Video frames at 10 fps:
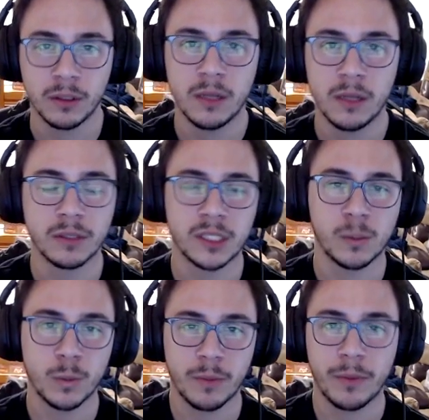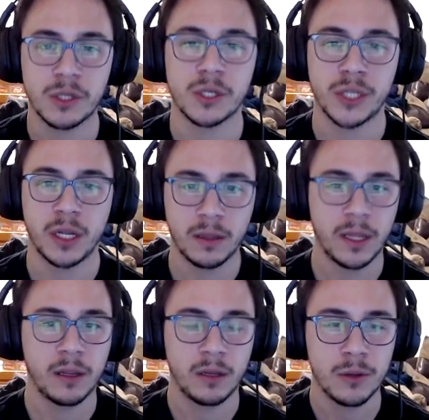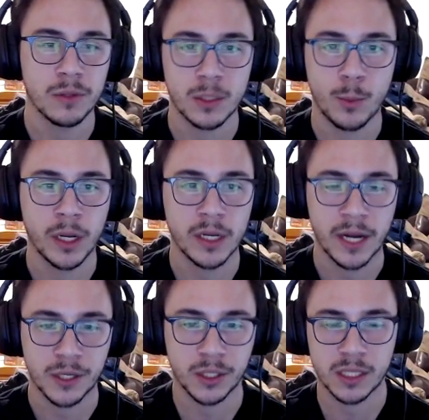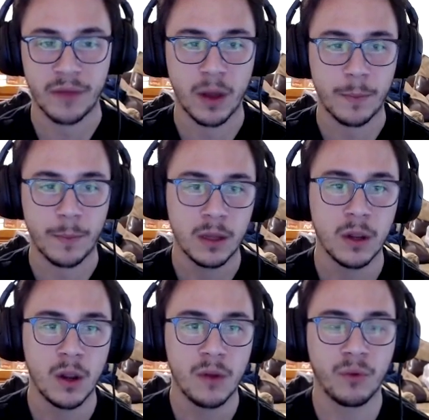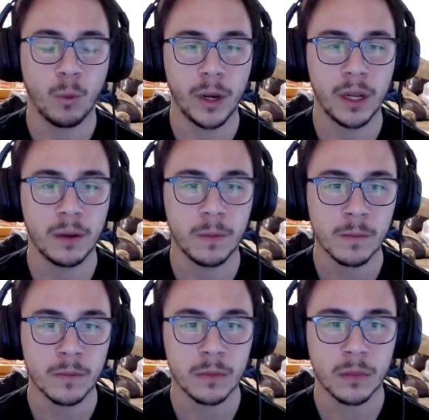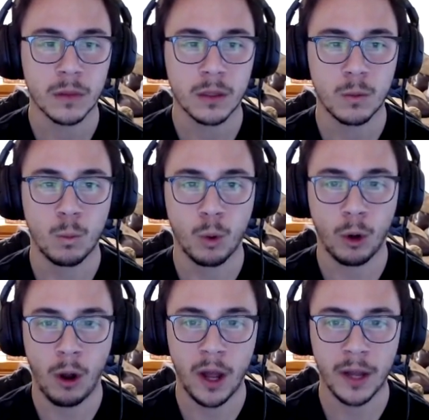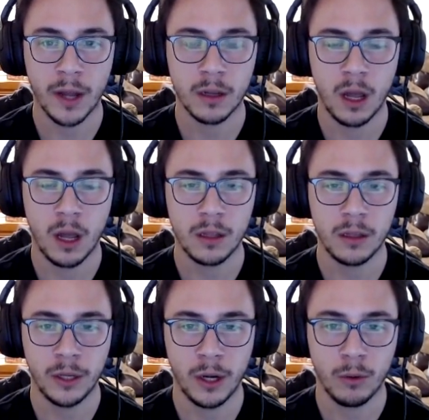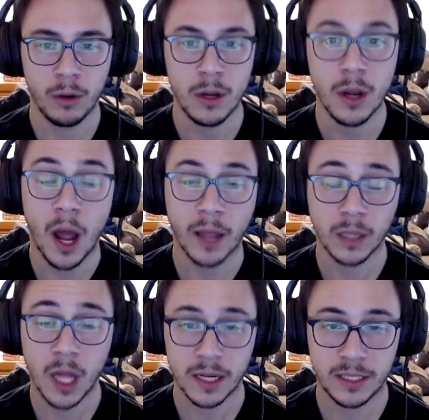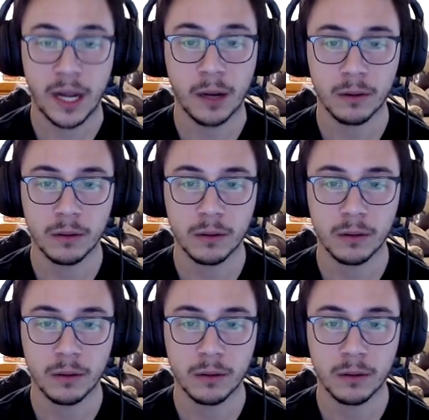They're dealing with a bunch of shit, and they could use some money to actually save up for when we're on non-lockdown